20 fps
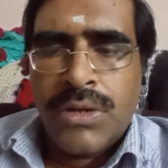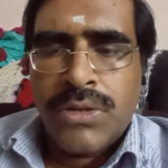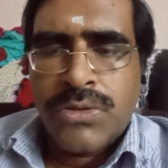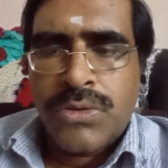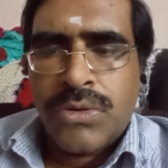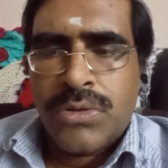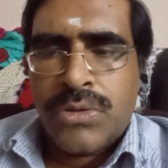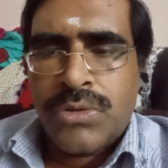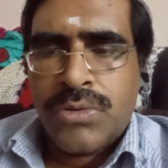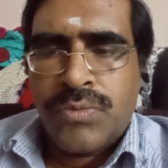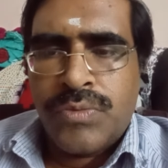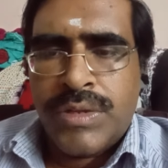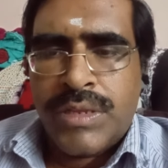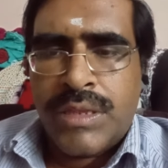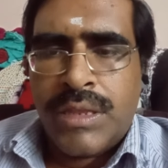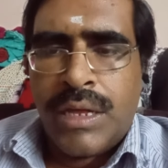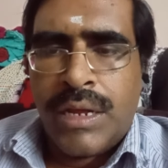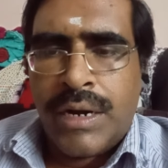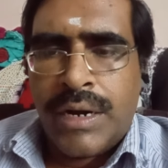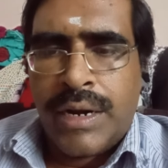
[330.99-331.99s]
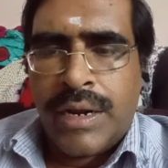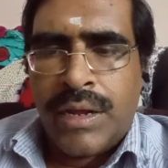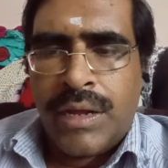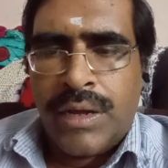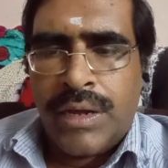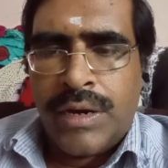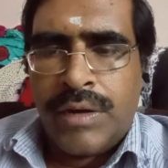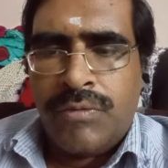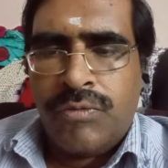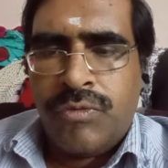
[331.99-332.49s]
So with
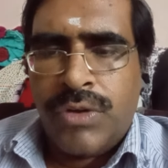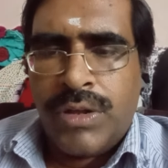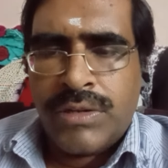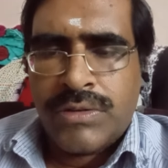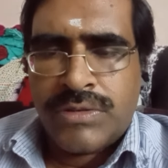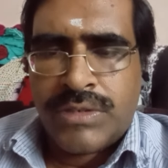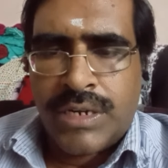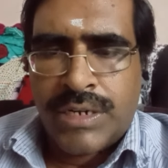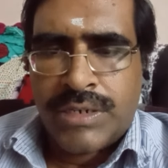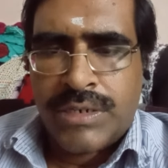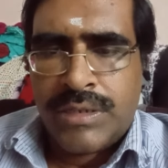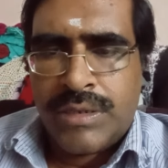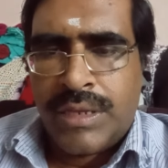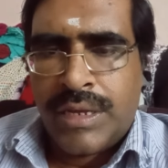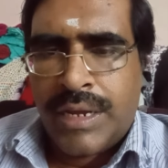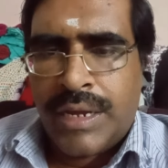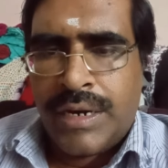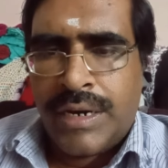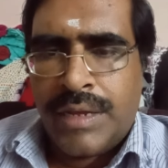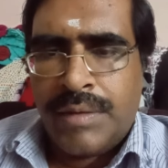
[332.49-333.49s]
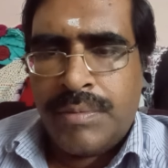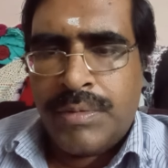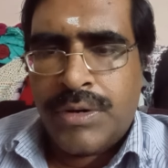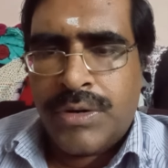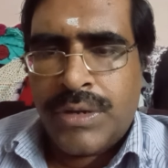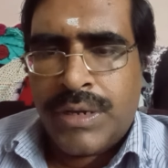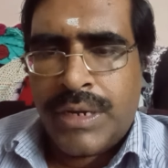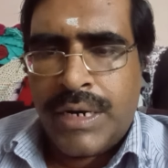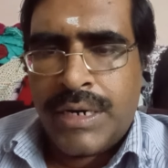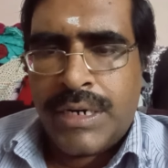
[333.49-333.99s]
their influence, actually, they can able
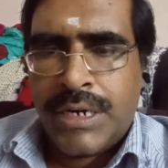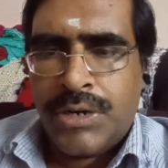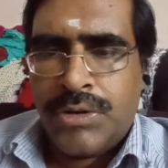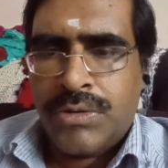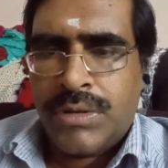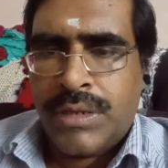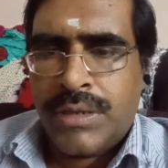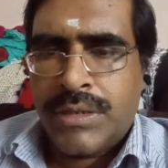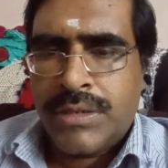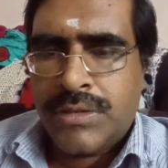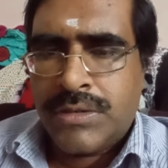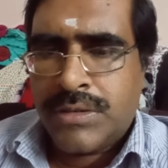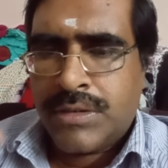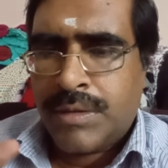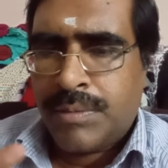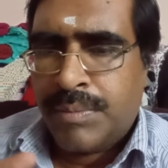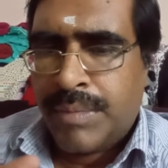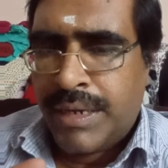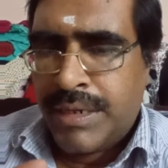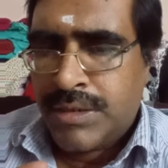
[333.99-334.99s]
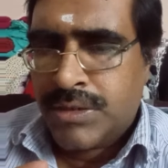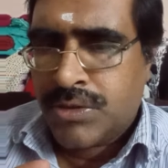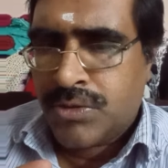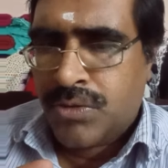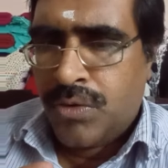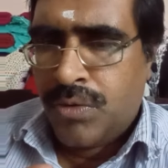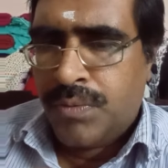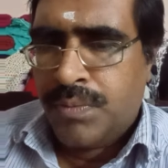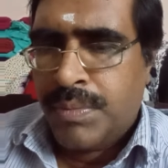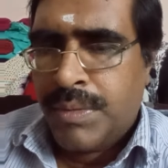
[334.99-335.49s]
to get into that. This is the main
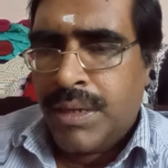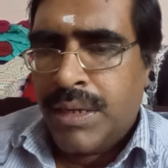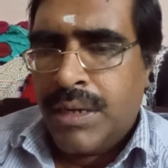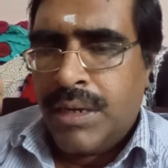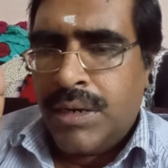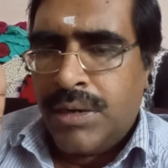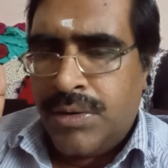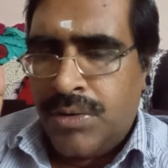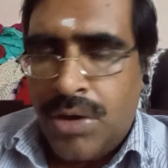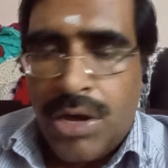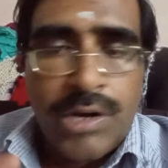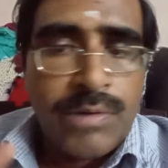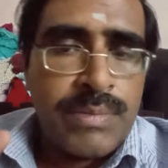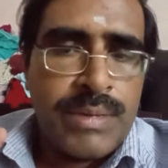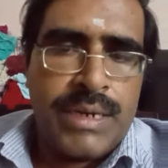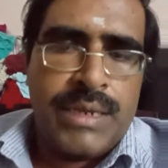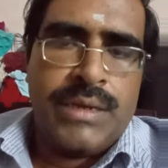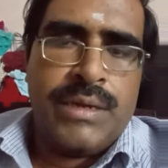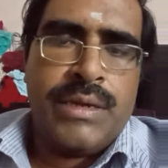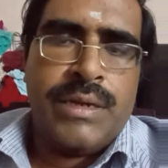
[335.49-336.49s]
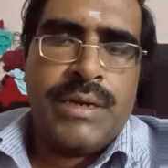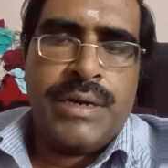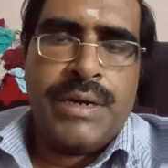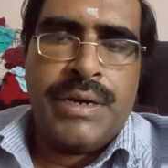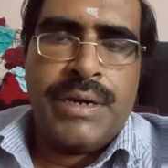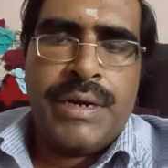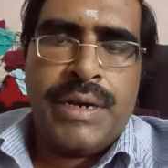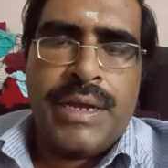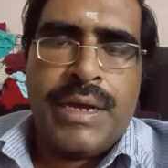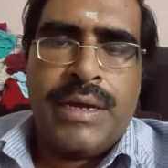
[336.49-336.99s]
scope normally in
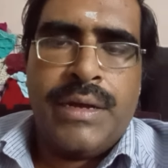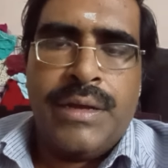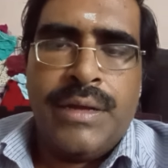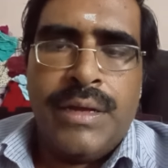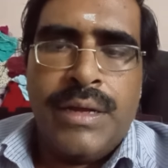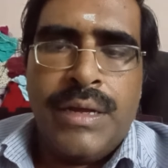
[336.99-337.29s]
India.